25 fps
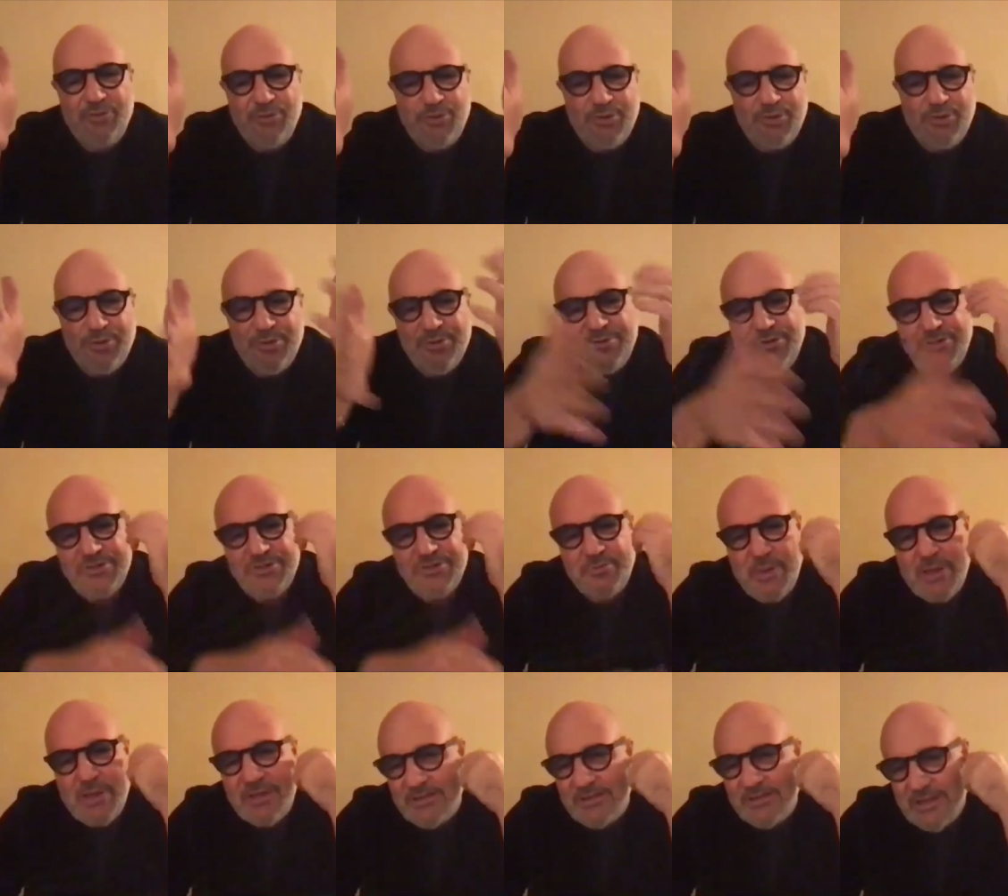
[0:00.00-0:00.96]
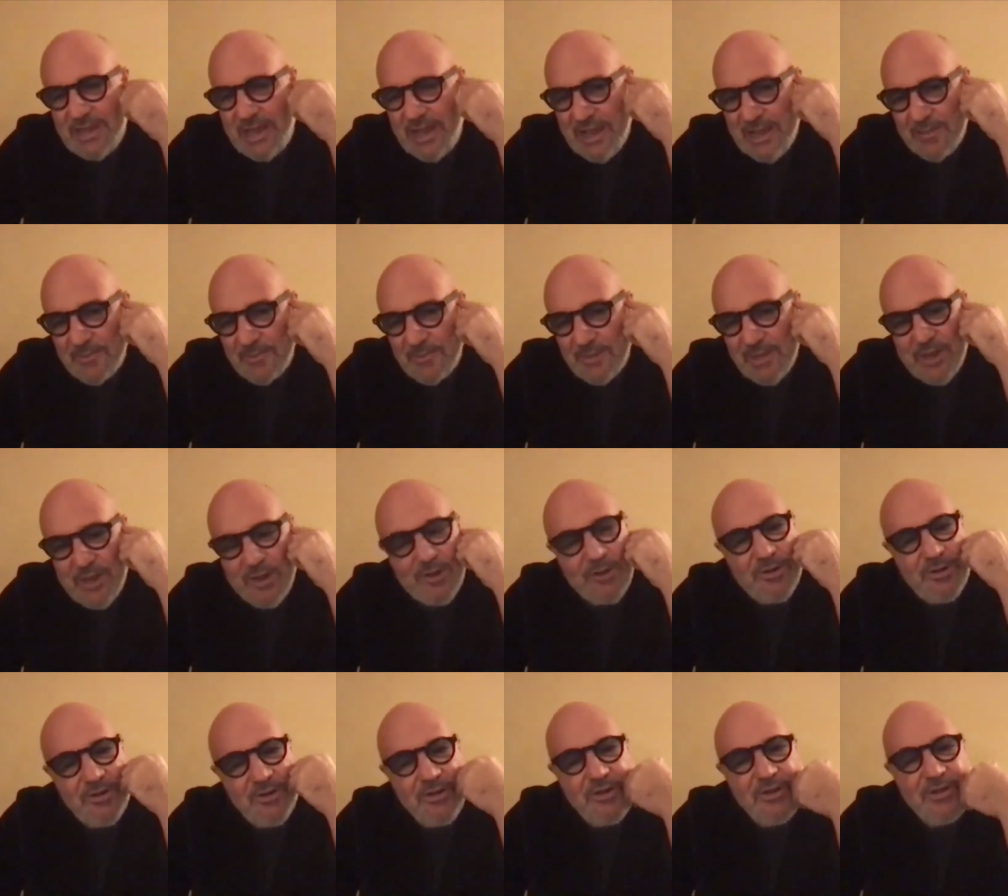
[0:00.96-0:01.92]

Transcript: to spend time now